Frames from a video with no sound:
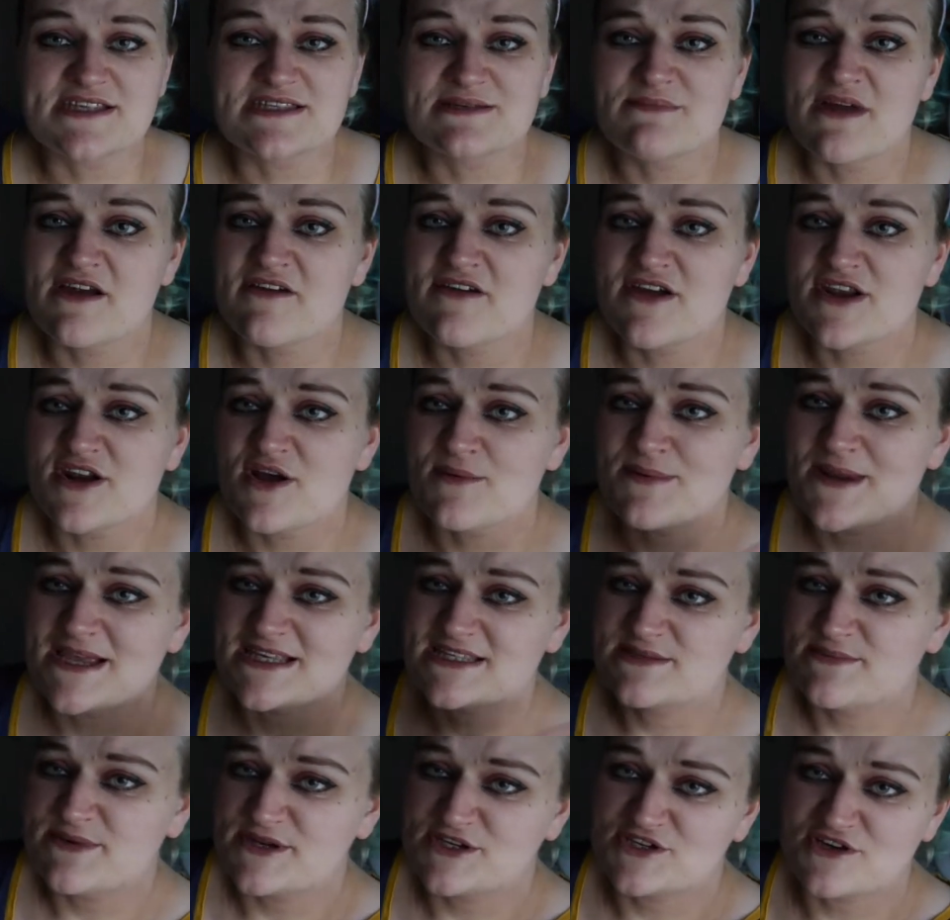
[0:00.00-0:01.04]
Isaac Merion. I'll
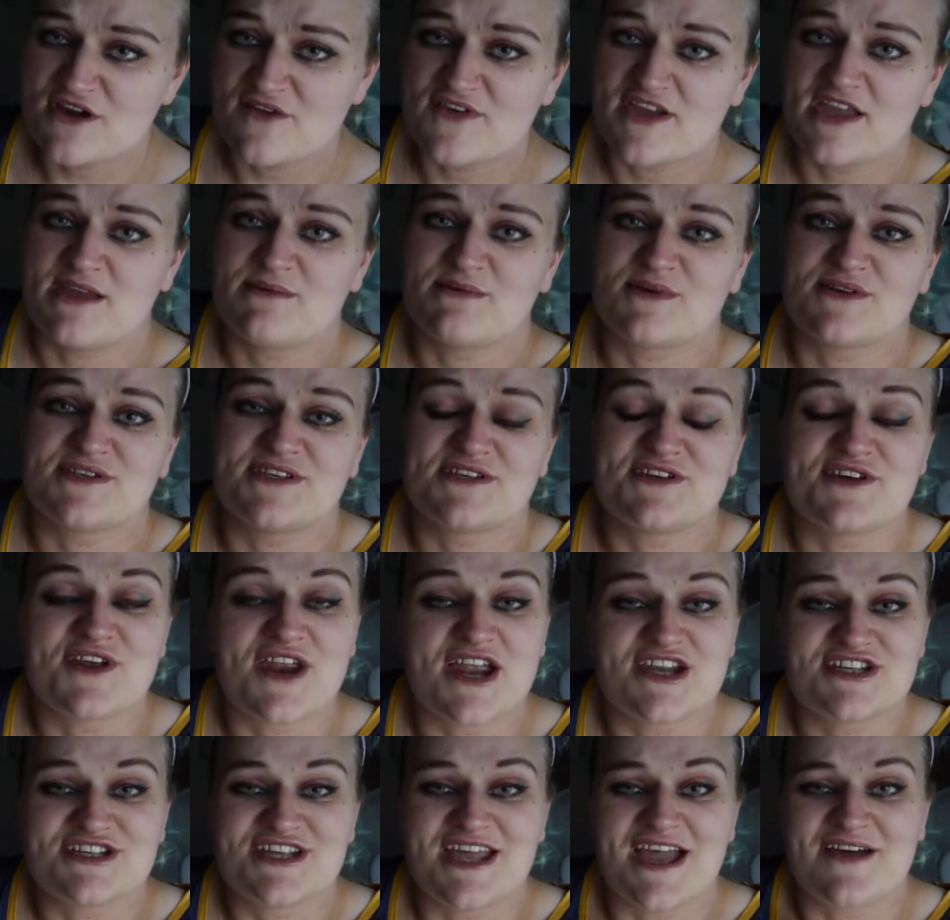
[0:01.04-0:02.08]
place a picture over here because I don't
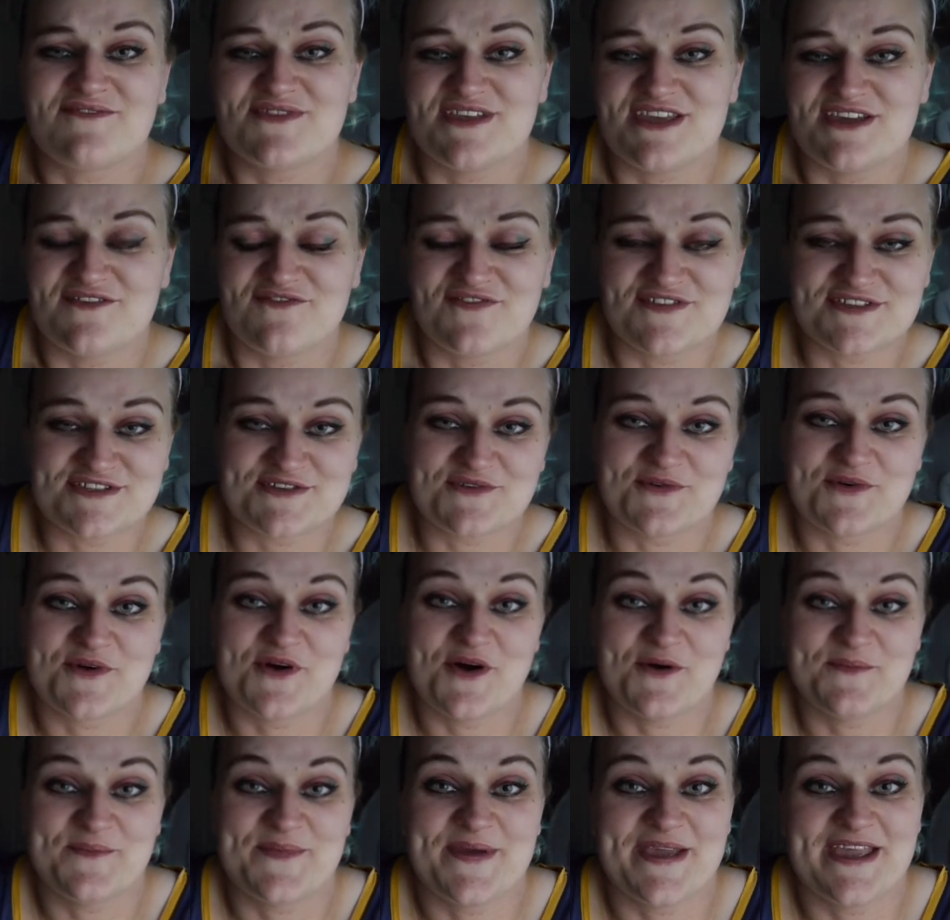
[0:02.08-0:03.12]
actually have the physical
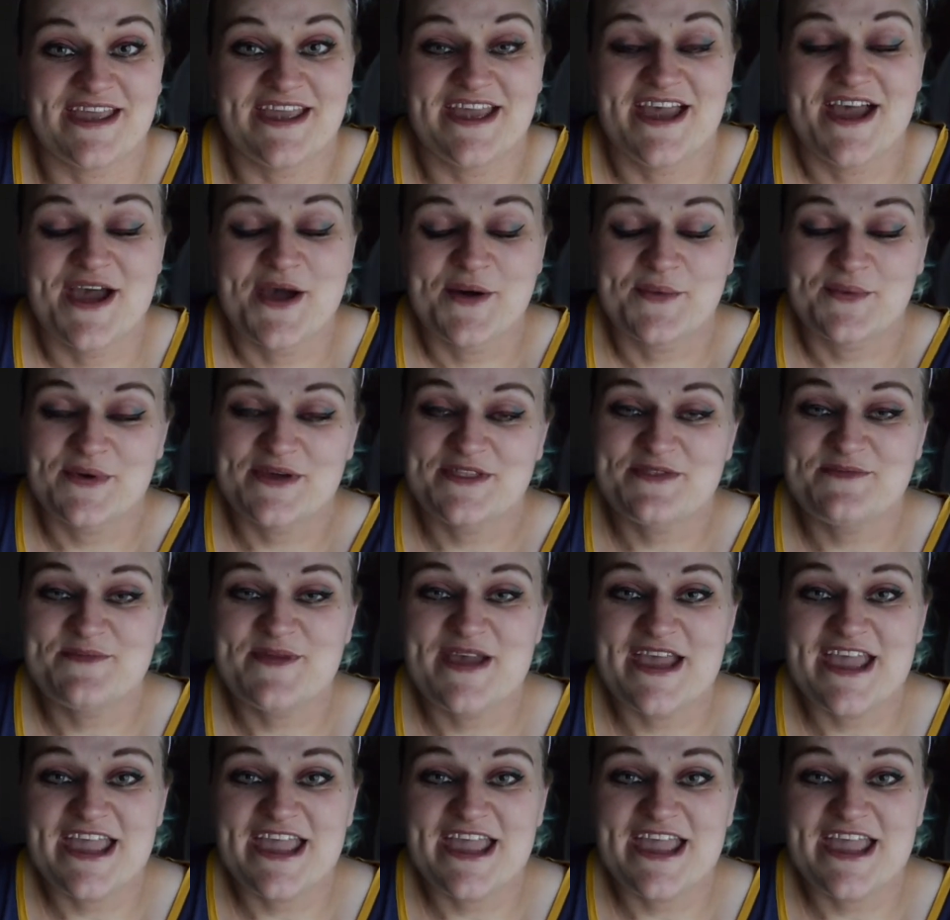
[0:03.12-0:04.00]
copy with